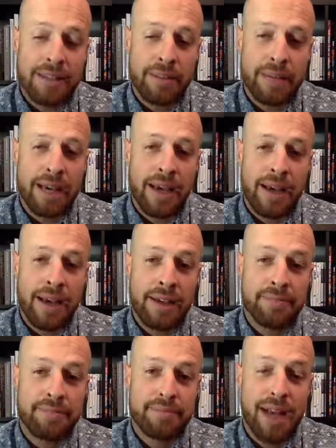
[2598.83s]
would be
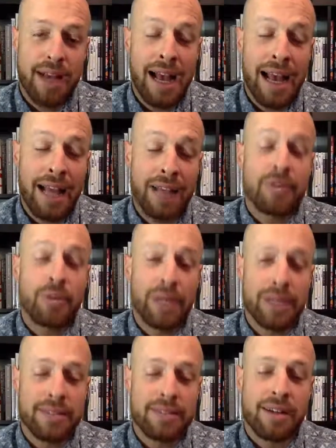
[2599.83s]
a hell of a
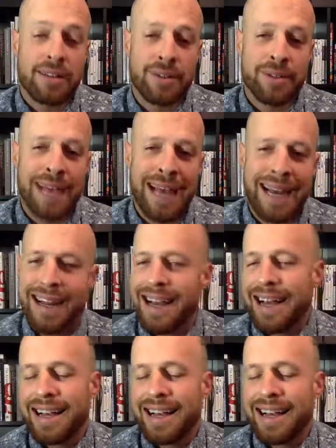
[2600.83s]
week to start doing that.